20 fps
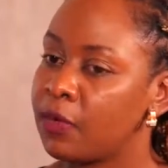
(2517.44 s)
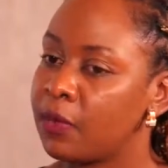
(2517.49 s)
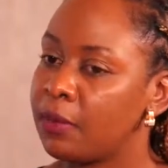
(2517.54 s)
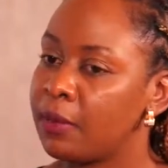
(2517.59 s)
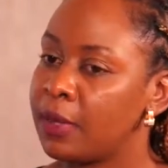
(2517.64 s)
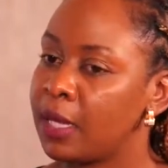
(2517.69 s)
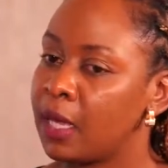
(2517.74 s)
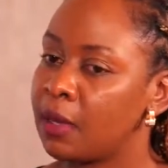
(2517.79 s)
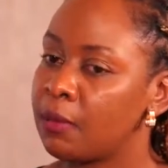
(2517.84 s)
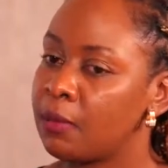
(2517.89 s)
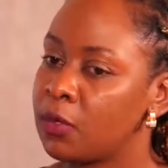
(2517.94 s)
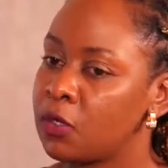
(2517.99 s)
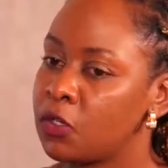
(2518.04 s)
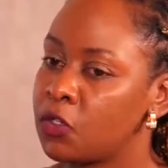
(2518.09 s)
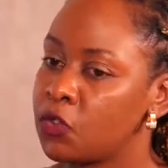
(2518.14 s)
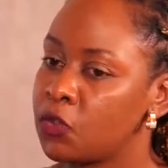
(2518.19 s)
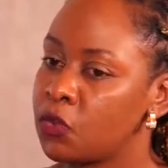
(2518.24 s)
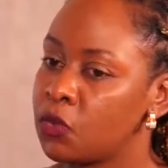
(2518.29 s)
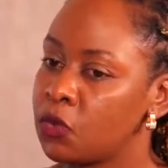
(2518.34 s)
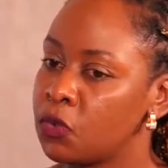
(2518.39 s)
and we'll be
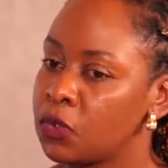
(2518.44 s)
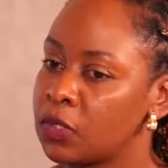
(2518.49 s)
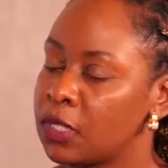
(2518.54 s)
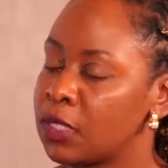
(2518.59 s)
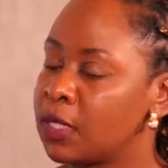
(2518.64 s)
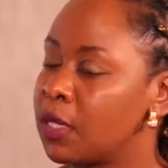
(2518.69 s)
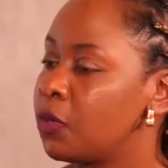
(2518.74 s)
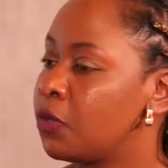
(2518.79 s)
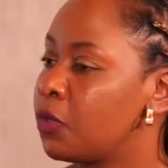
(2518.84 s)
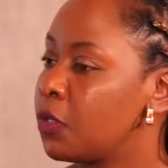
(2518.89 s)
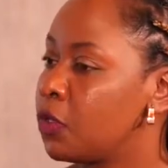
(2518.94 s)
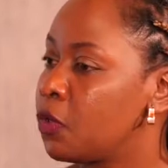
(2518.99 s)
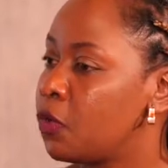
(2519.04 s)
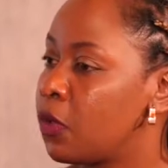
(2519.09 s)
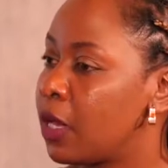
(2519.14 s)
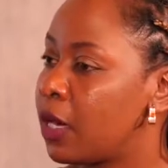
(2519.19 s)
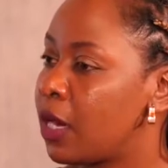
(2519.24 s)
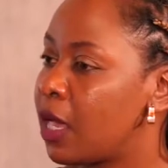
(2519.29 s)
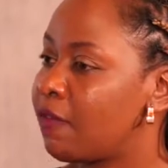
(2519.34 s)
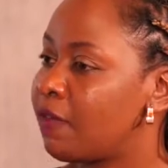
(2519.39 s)
able to sit down
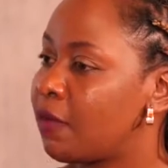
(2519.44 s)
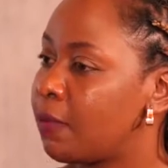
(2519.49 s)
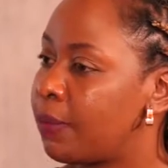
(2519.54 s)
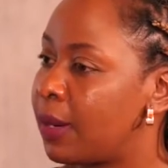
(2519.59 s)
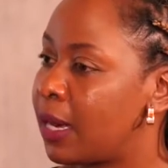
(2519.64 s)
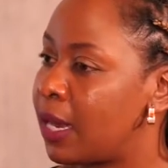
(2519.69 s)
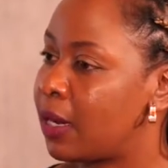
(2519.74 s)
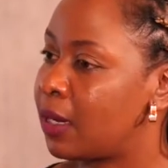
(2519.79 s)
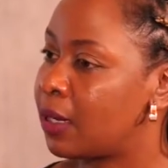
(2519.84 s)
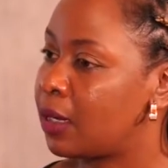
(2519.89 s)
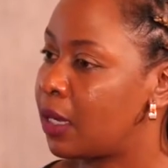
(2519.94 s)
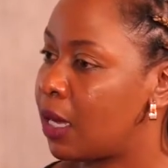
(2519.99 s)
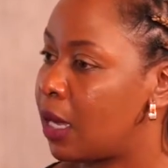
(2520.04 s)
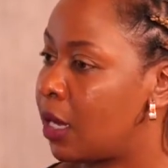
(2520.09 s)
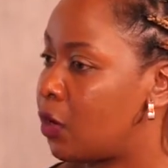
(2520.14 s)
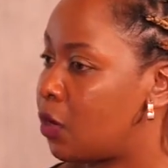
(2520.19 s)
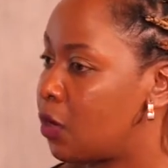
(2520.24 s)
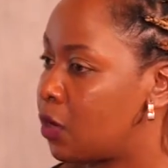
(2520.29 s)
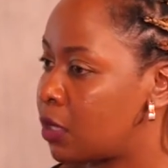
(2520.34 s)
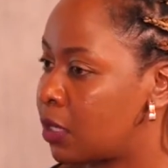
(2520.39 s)
with you and have a
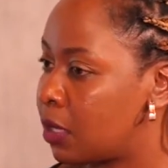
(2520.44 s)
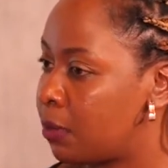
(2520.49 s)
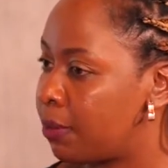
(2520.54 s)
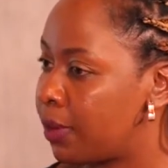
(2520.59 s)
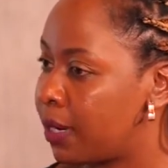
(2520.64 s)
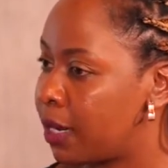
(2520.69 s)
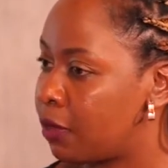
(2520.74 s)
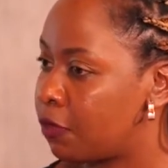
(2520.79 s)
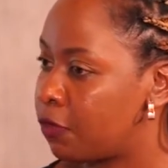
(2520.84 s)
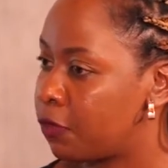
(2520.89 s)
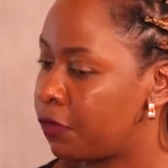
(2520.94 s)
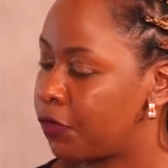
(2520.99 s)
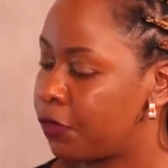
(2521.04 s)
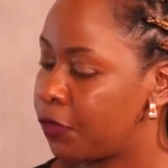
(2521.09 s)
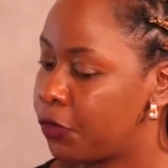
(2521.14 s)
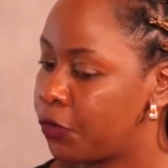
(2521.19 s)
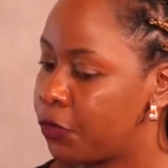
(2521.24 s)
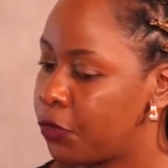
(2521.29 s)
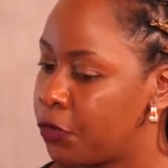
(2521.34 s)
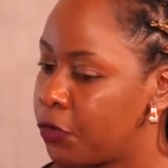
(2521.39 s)
plan, a long-term plan
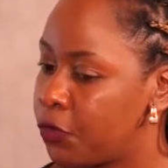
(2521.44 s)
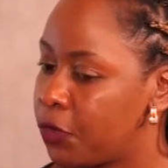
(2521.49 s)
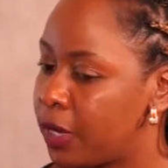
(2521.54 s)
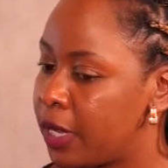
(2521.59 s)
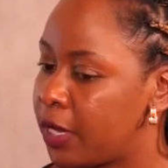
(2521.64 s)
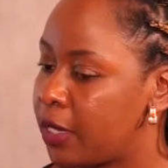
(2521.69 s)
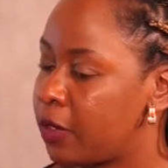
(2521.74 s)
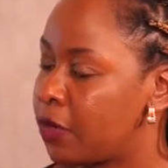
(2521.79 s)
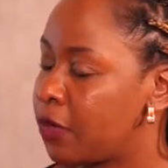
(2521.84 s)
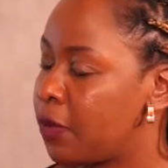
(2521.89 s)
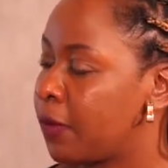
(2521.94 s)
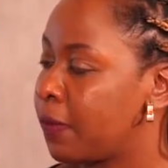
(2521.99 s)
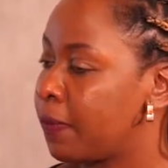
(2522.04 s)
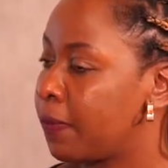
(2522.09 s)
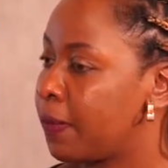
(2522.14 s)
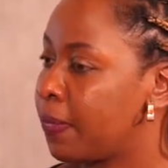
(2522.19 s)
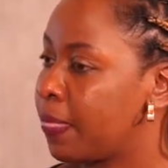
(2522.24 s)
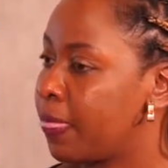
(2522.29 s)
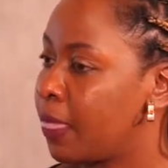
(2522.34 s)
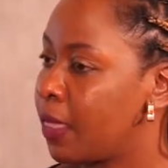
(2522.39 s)
for you and
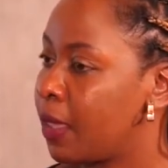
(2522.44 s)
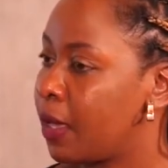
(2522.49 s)
your